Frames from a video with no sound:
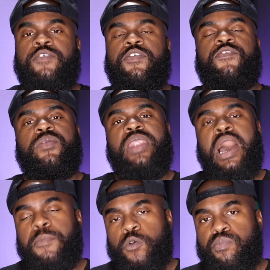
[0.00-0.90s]
for
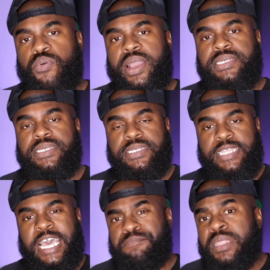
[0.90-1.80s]
phenomenal prices
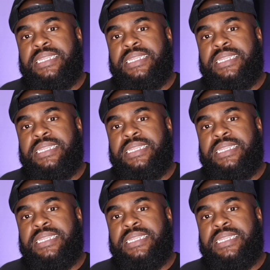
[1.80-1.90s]
that